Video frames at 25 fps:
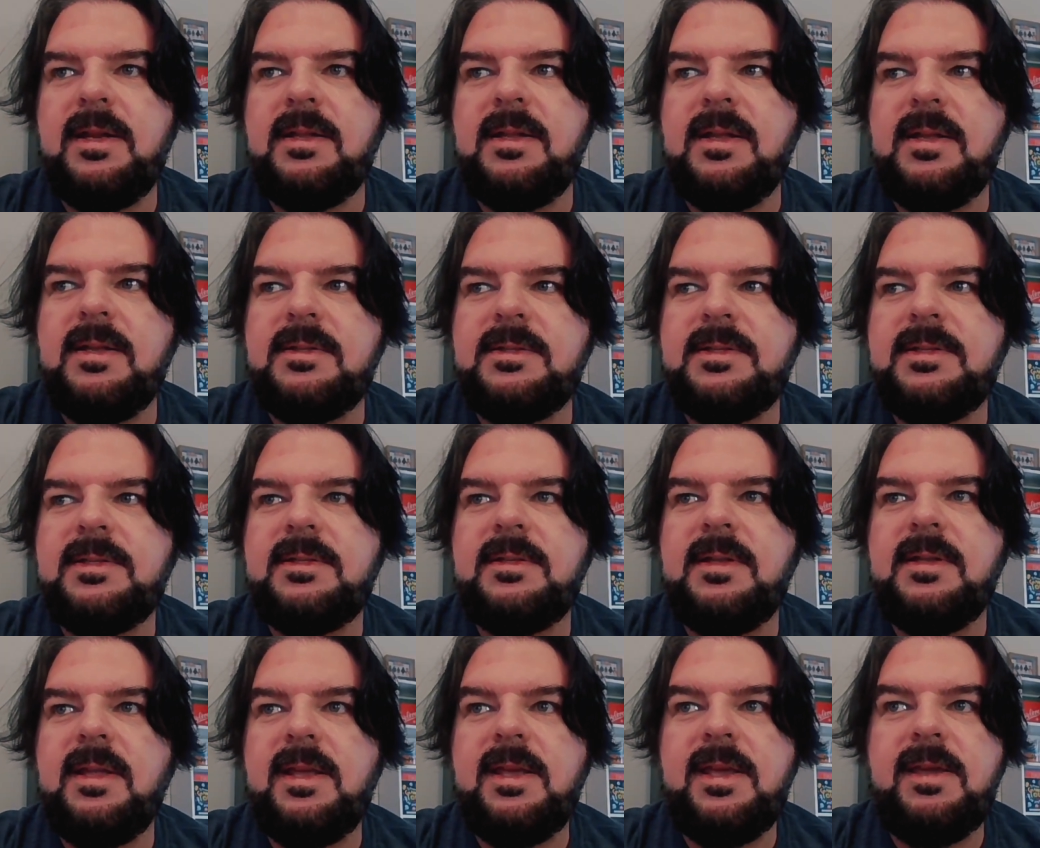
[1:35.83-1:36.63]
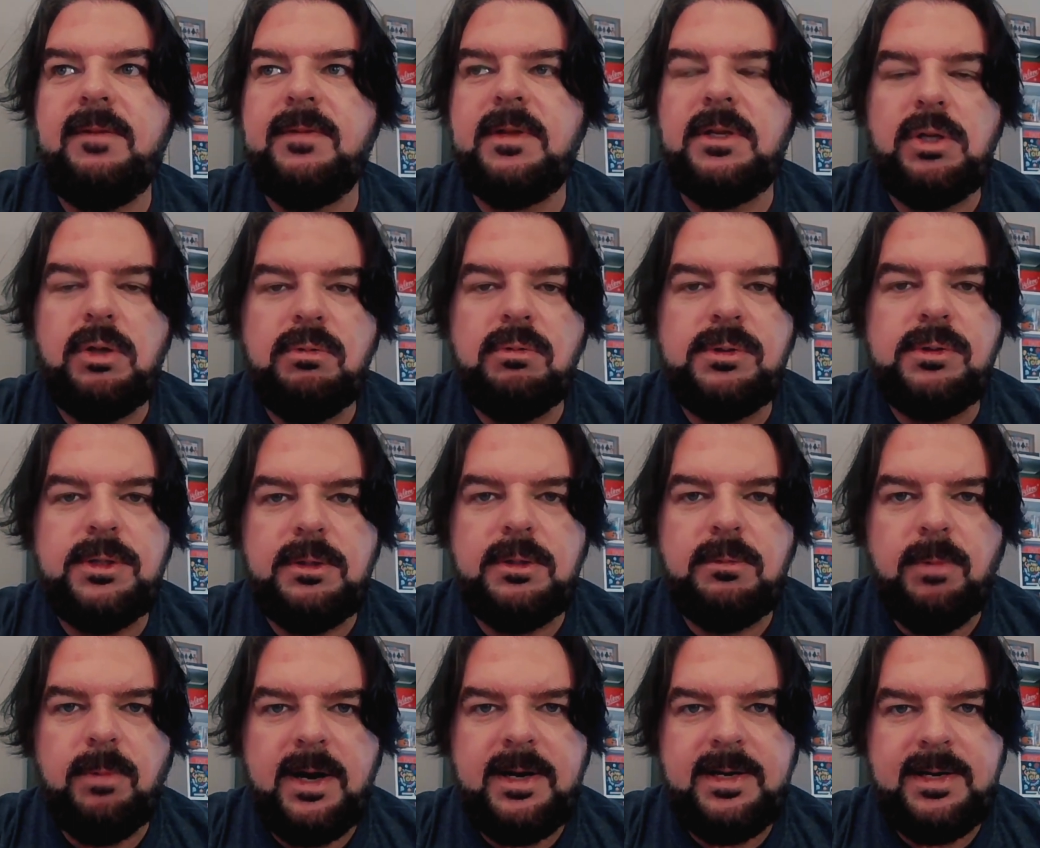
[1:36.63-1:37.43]
It, it's even
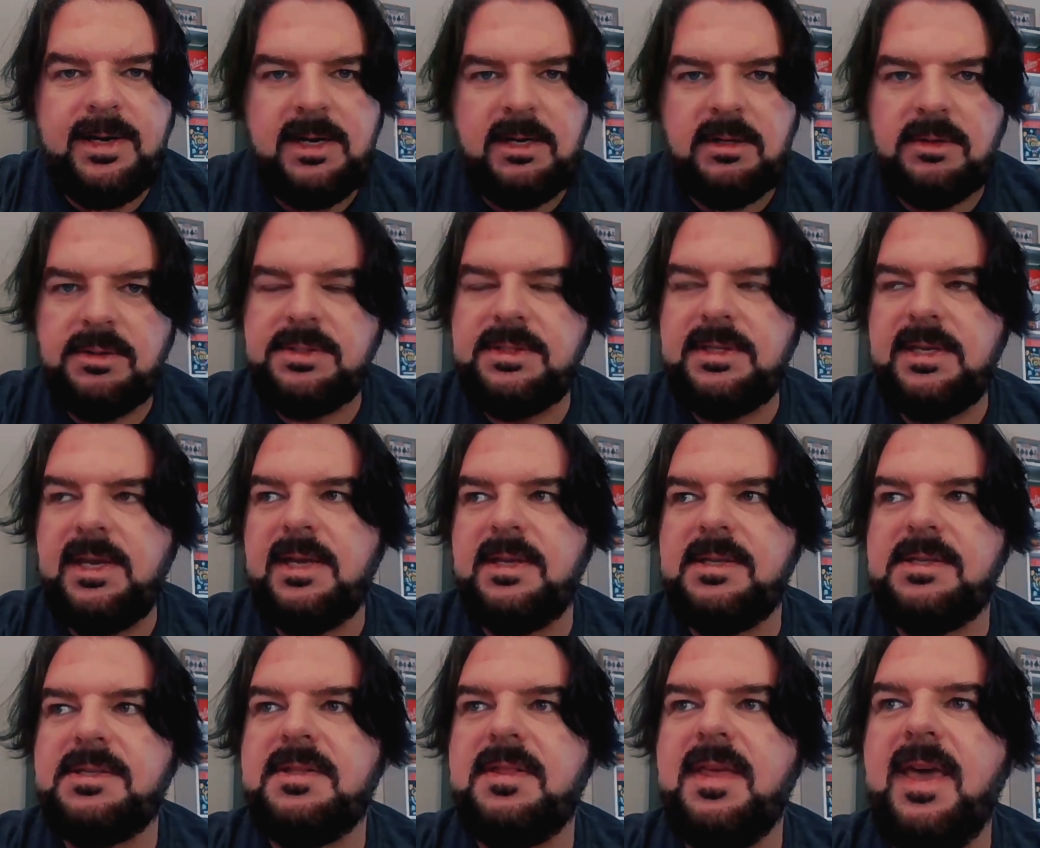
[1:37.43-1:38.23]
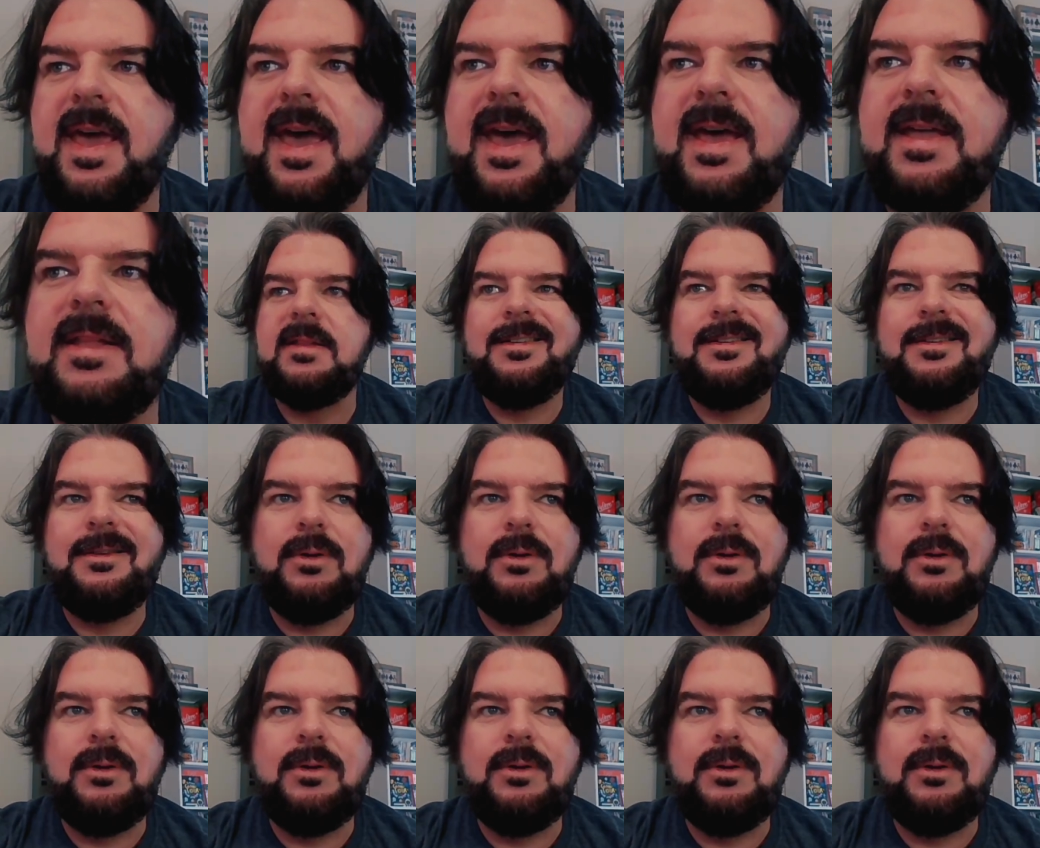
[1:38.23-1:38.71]
YouTube right now says that,